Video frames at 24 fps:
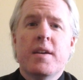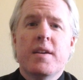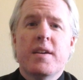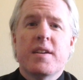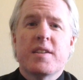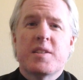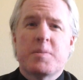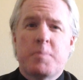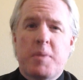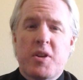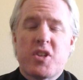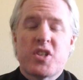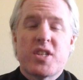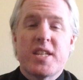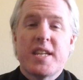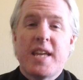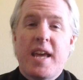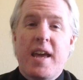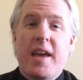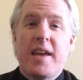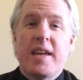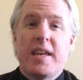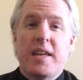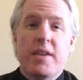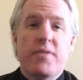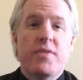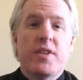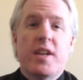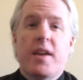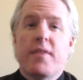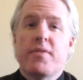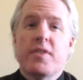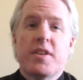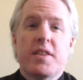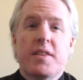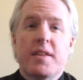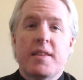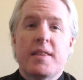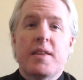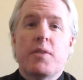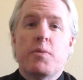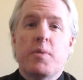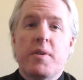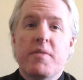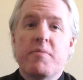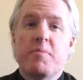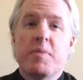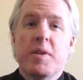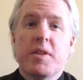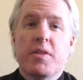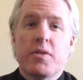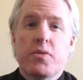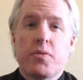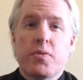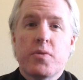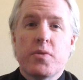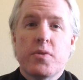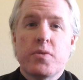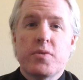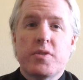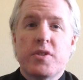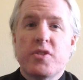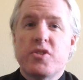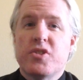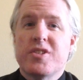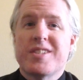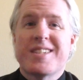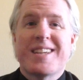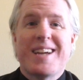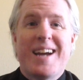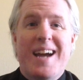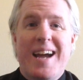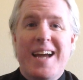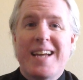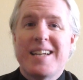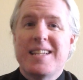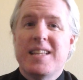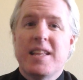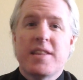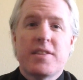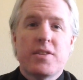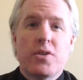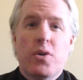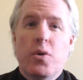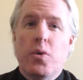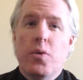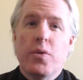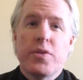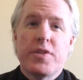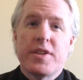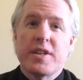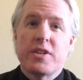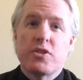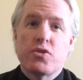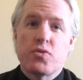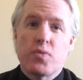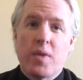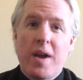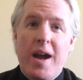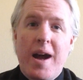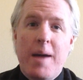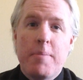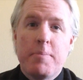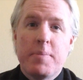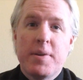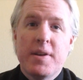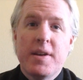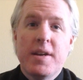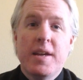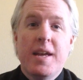especially given everything that we've been through, to just kind of let the whole thing drop